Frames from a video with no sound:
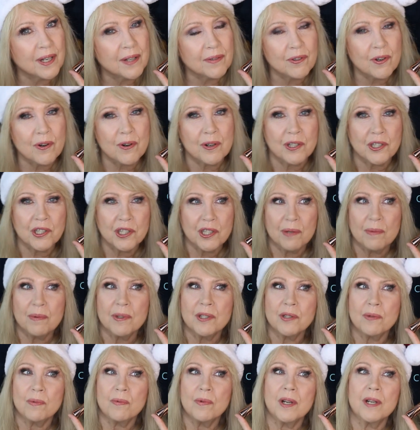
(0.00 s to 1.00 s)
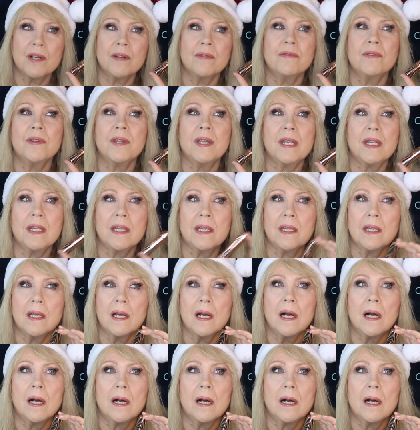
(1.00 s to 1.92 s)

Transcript: Of course, she was one of the